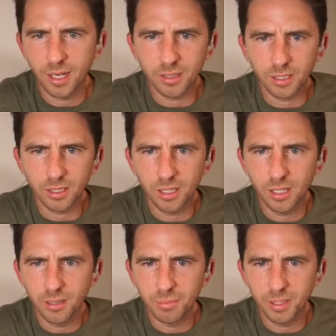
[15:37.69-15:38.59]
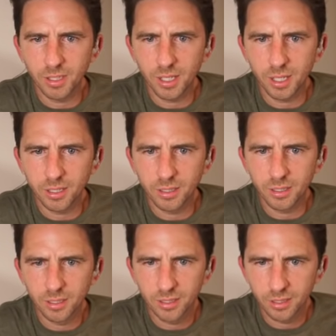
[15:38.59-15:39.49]
at the club, and
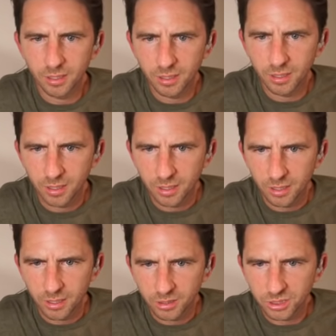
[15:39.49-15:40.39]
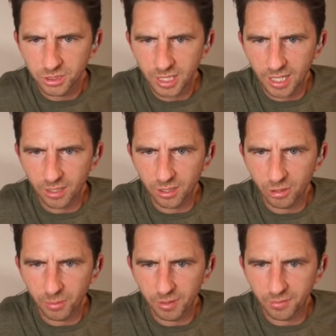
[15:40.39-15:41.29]
then she's got a
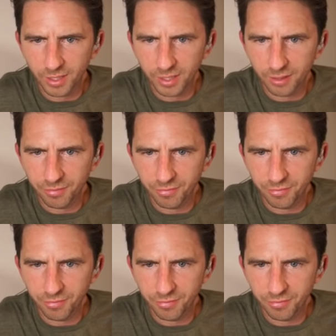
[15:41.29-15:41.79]
little bit of like a